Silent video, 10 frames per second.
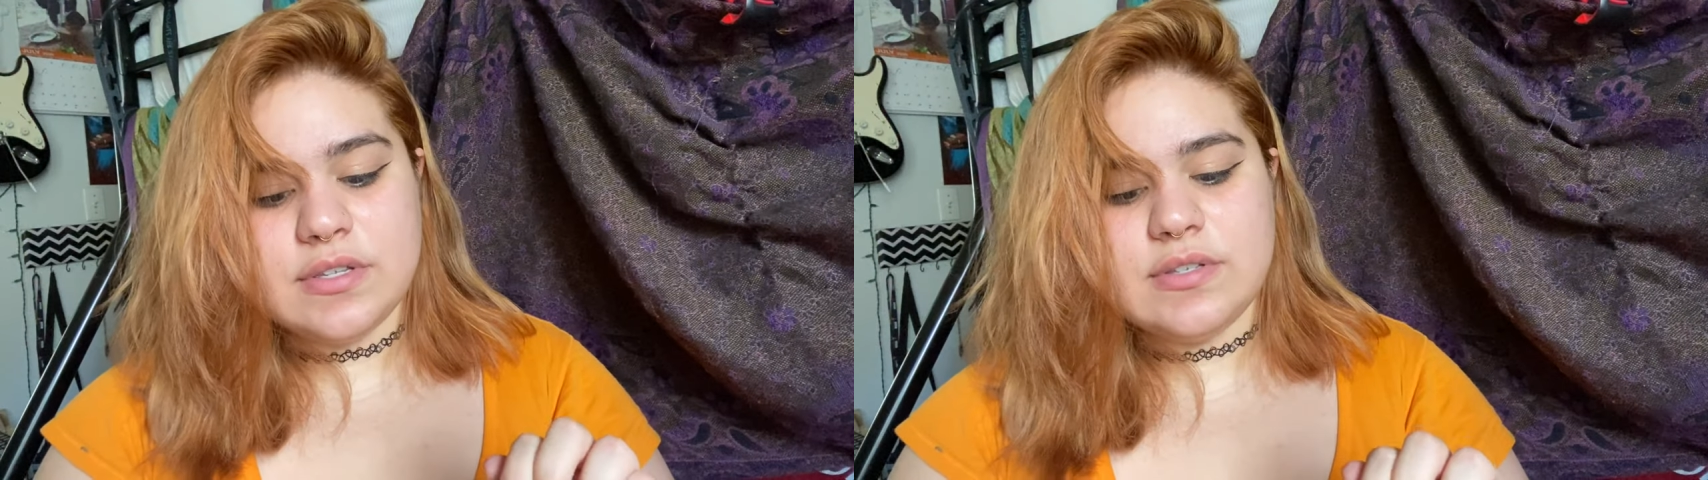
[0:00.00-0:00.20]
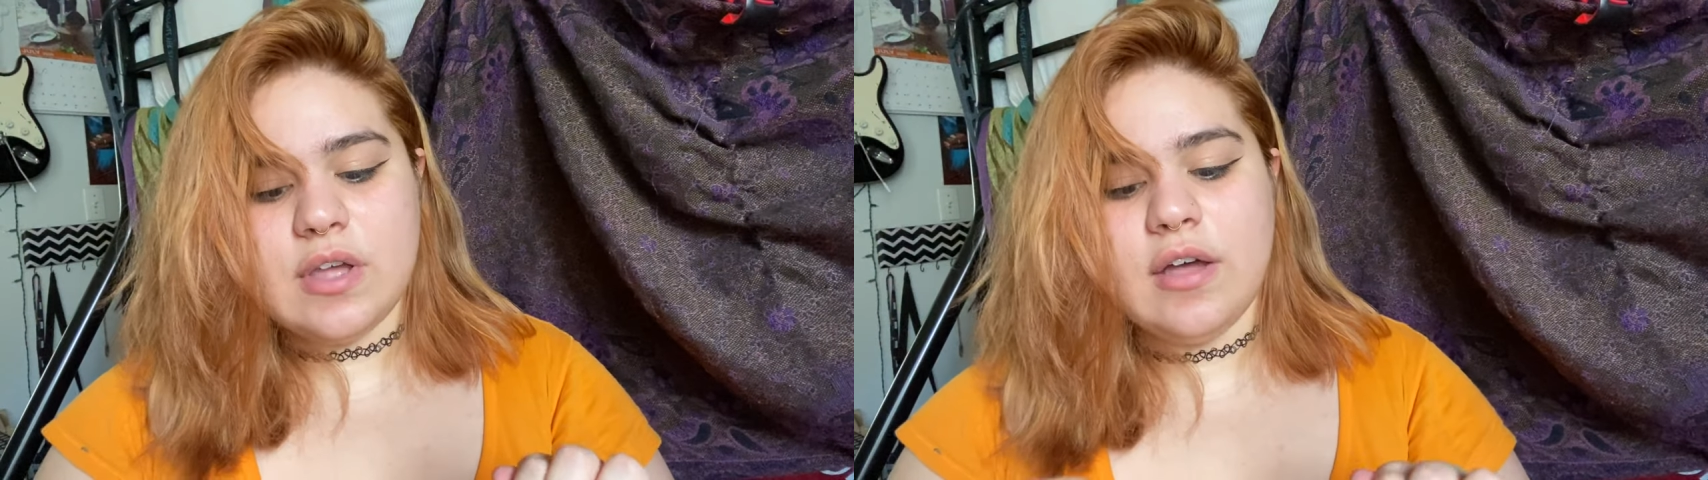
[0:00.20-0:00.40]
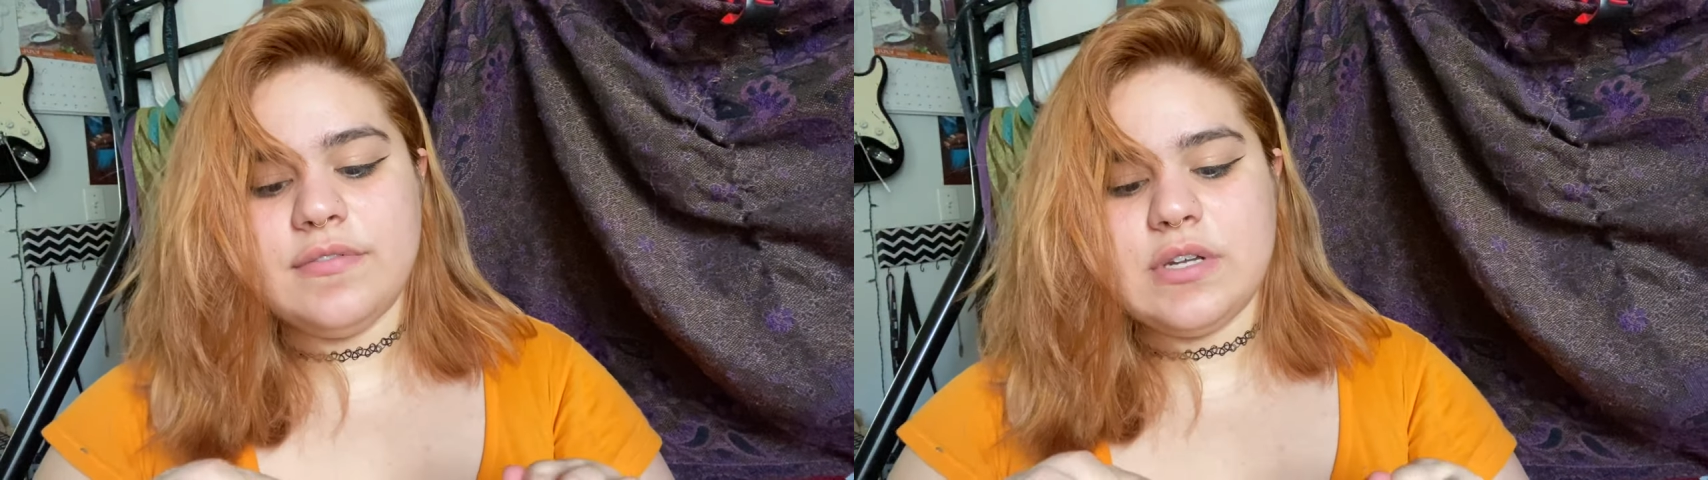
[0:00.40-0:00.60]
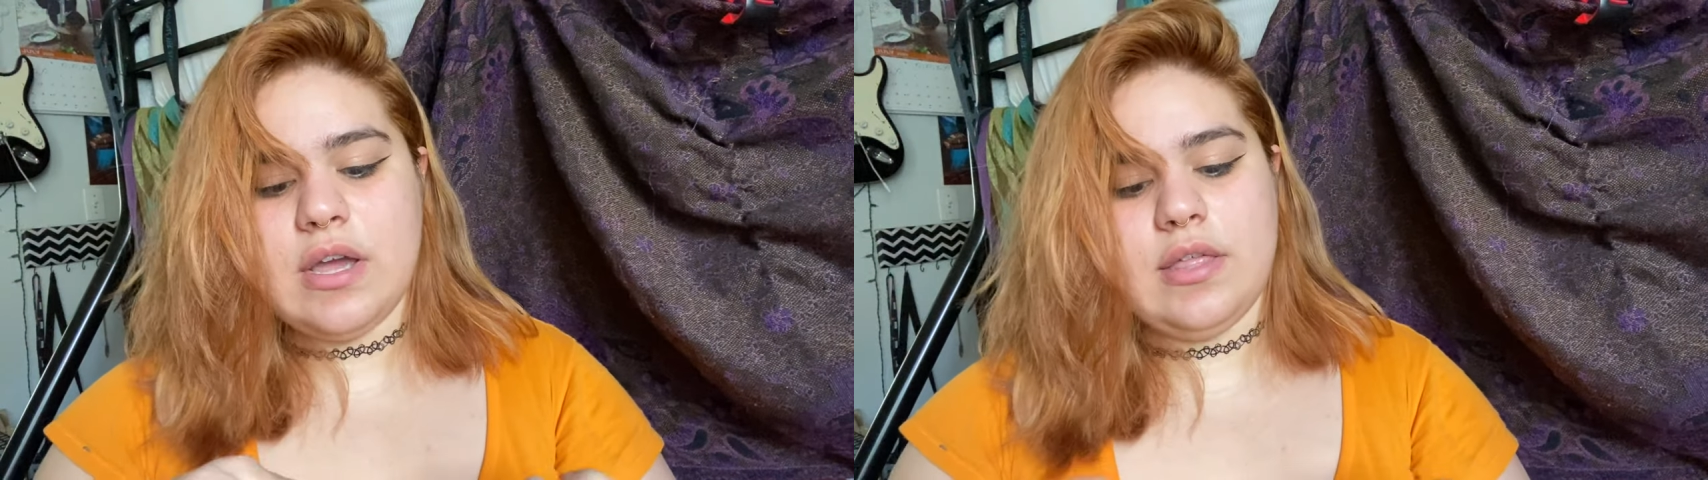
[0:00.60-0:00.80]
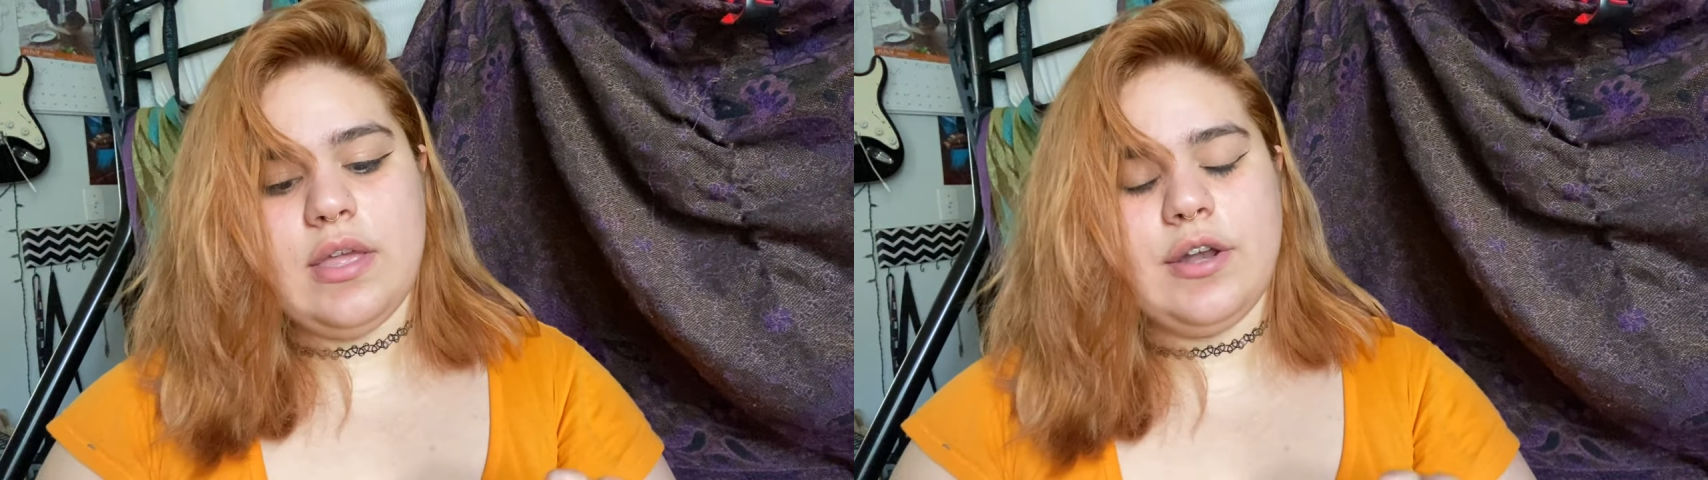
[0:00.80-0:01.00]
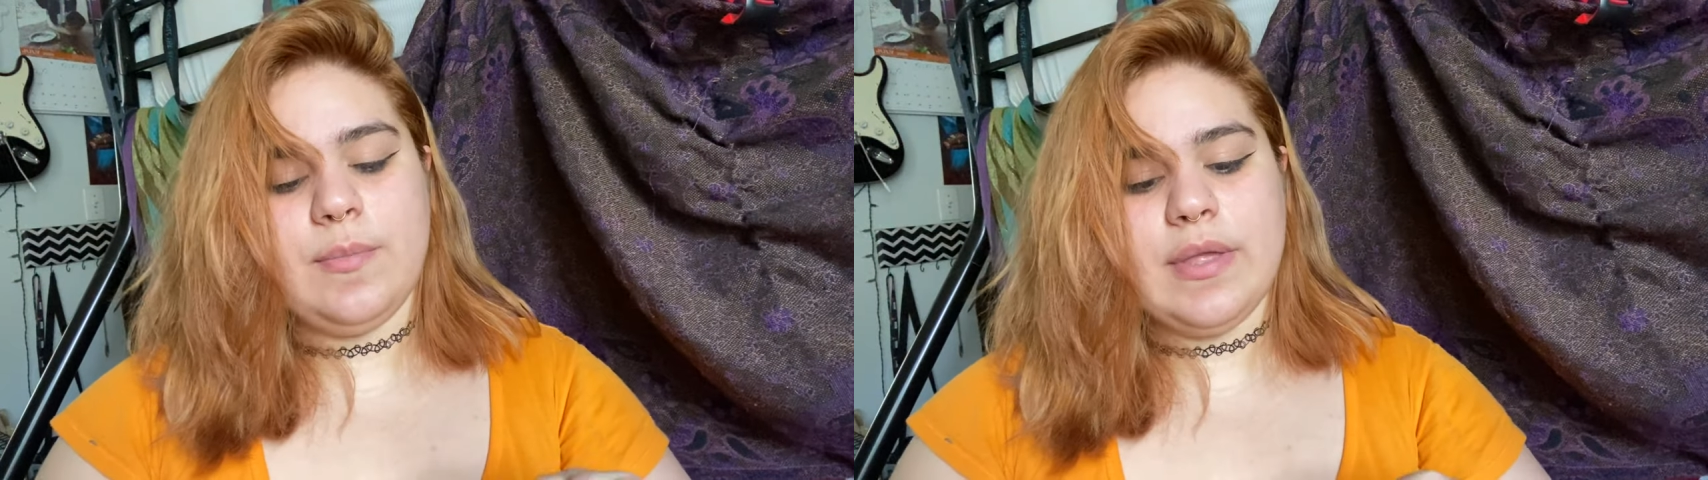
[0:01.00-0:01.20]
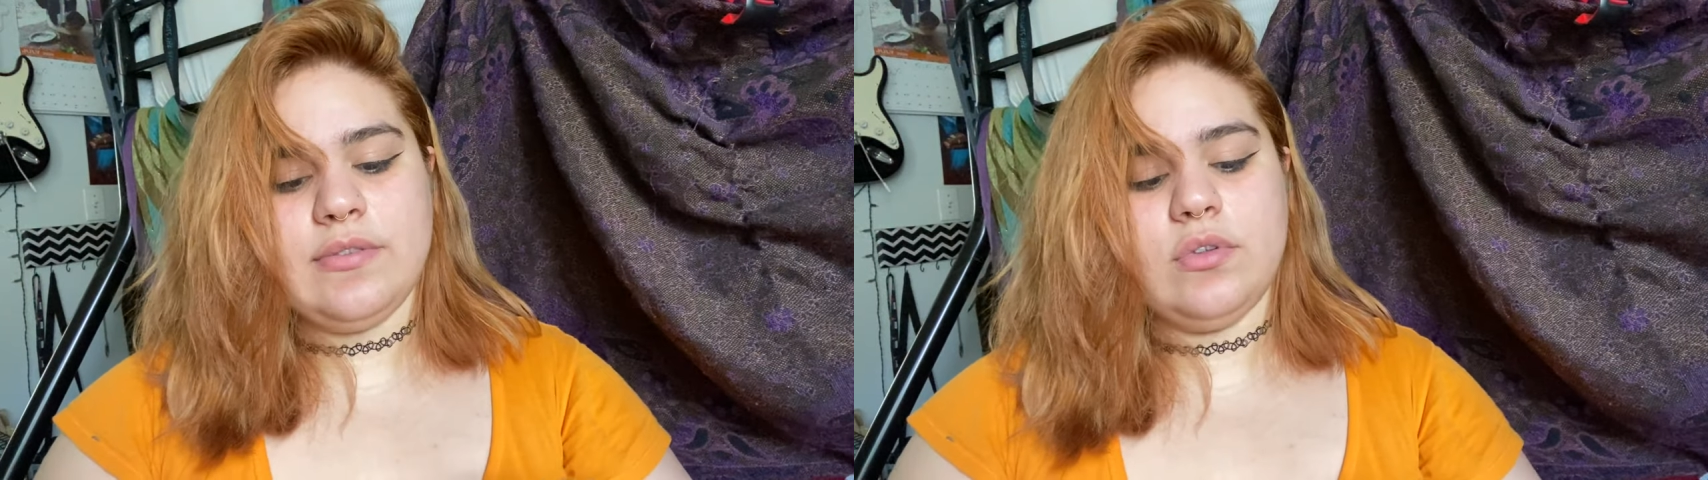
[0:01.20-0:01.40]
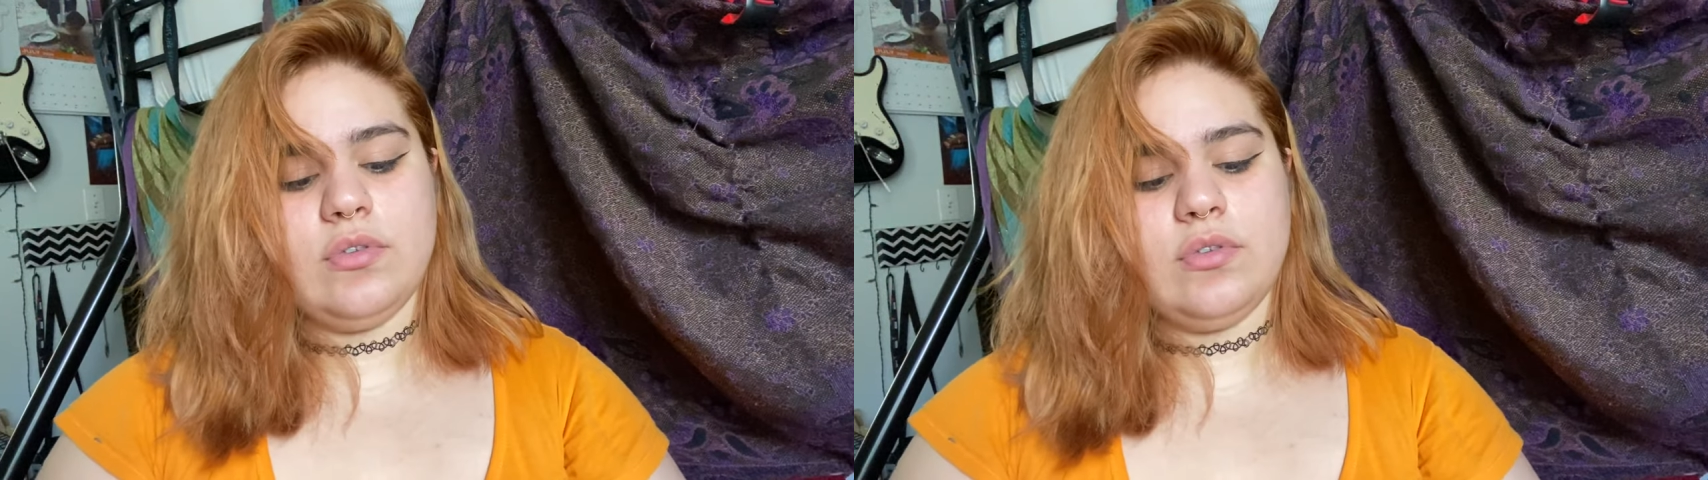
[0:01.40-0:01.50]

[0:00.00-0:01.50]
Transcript: soft eyeliner pencil.